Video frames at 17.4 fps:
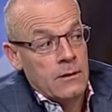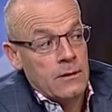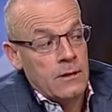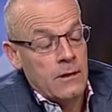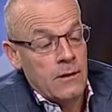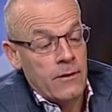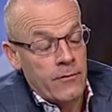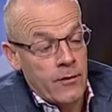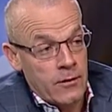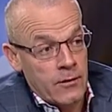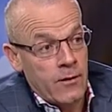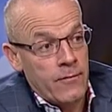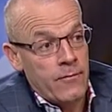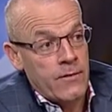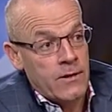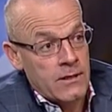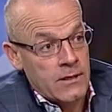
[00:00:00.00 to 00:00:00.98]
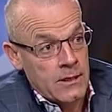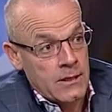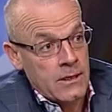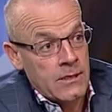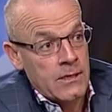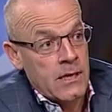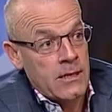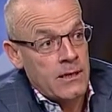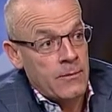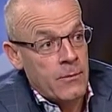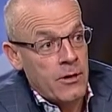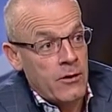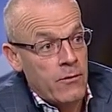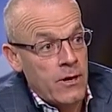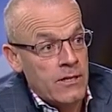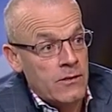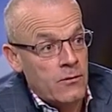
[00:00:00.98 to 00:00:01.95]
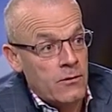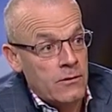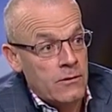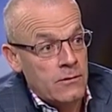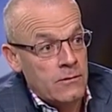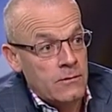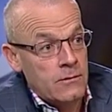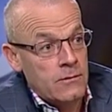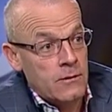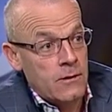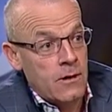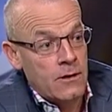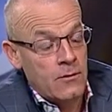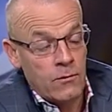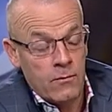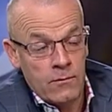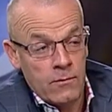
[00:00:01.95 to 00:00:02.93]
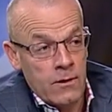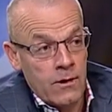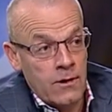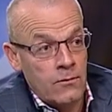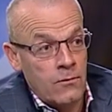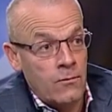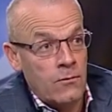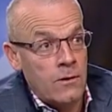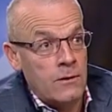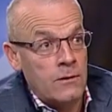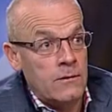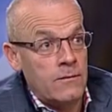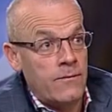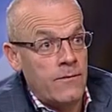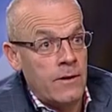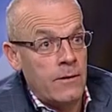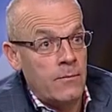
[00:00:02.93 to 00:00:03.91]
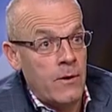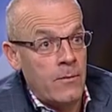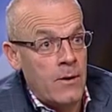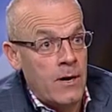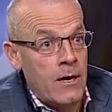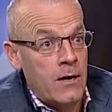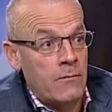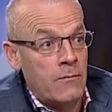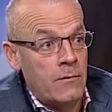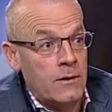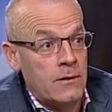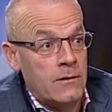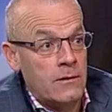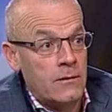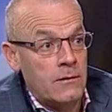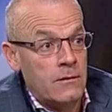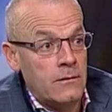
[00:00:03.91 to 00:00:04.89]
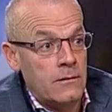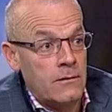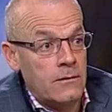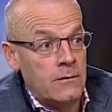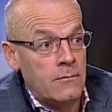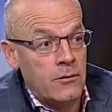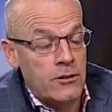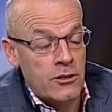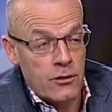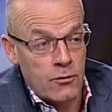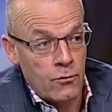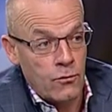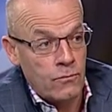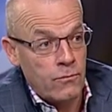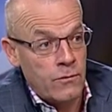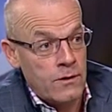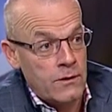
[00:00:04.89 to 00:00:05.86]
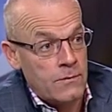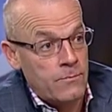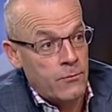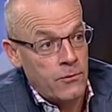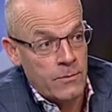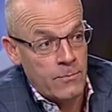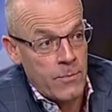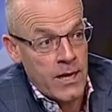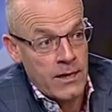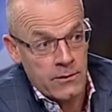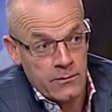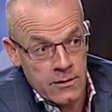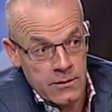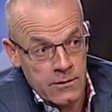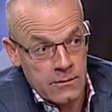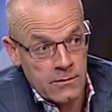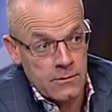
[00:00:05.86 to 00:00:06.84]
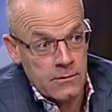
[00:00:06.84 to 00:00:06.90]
That I've got confidence that this lad can be a racehorse. Yeah. I don't want to fill my barn with, which I could with pedigrees.